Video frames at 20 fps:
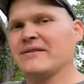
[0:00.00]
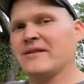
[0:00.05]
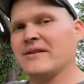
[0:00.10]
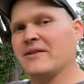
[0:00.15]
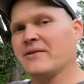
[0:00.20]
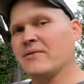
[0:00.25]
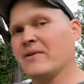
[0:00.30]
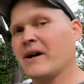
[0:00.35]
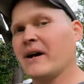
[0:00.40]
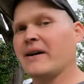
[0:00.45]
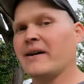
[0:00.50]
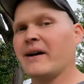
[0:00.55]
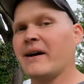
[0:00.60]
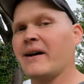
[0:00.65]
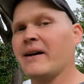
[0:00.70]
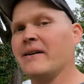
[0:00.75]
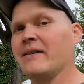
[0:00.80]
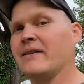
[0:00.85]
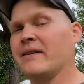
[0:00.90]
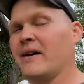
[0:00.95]
see the ride
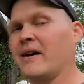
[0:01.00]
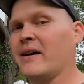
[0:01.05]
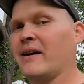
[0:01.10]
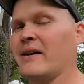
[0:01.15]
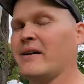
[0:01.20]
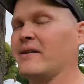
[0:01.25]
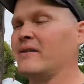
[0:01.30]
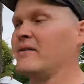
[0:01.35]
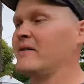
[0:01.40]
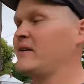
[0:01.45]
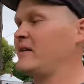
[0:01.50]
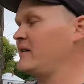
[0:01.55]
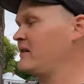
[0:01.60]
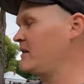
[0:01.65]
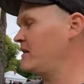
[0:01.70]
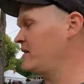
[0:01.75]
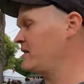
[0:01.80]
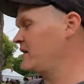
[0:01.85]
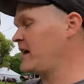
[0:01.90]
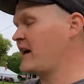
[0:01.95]
height and
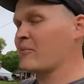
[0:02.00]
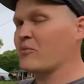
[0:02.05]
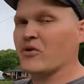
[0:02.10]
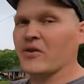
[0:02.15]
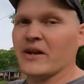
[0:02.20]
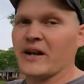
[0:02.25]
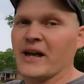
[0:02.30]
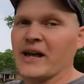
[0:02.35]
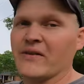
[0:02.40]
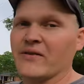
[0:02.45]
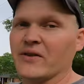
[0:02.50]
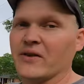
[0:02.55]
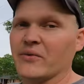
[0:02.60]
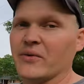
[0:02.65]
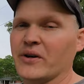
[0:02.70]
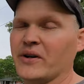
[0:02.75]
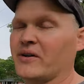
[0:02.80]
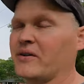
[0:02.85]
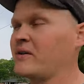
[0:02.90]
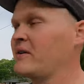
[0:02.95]
the camber that I have in the
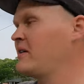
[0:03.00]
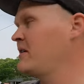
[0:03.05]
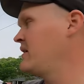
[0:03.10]
rear.